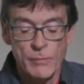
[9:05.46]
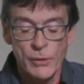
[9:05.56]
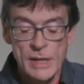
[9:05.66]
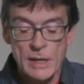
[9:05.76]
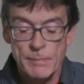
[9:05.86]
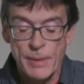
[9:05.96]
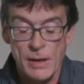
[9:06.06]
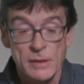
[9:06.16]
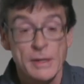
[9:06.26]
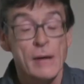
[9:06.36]
Maria
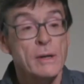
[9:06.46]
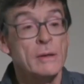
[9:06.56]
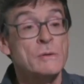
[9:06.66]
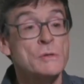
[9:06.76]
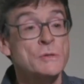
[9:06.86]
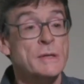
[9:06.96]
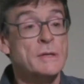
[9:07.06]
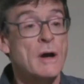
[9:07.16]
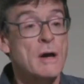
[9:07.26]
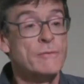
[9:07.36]
Partidario, who's at
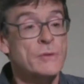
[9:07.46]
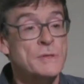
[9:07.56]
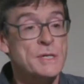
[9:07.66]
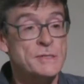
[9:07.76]
the conference,